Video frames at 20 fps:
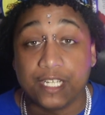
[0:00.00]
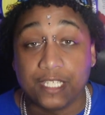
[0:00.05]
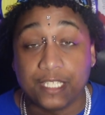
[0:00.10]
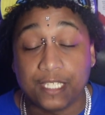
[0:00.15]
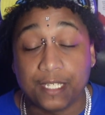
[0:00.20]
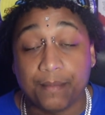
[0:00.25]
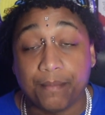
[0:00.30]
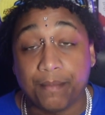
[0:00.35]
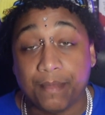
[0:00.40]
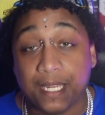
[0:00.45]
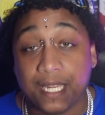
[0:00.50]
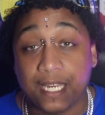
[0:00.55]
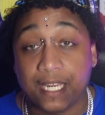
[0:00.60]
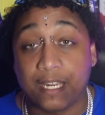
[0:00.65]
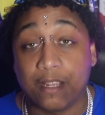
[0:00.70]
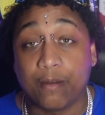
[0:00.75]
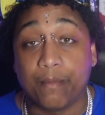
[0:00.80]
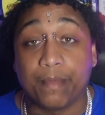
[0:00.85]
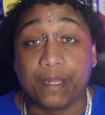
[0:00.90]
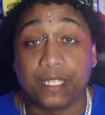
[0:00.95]
to meet
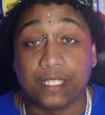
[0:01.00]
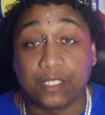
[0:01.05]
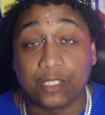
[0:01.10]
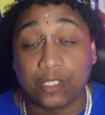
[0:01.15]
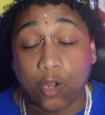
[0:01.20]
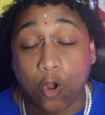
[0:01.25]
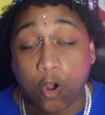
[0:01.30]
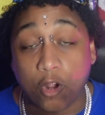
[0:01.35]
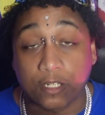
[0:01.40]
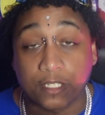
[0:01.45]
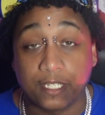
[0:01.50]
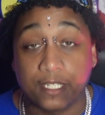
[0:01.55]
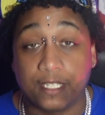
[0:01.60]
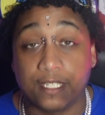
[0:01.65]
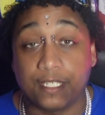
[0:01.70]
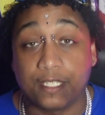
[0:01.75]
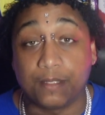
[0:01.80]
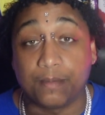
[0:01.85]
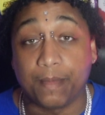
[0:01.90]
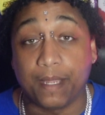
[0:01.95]
him and talk to
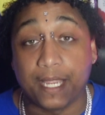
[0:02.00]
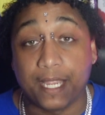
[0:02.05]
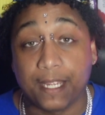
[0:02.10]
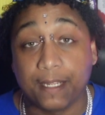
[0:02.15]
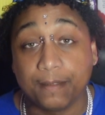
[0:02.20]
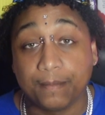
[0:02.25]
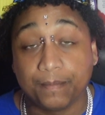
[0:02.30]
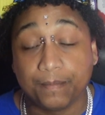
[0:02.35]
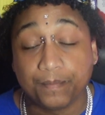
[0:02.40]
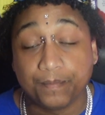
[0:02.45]
this man.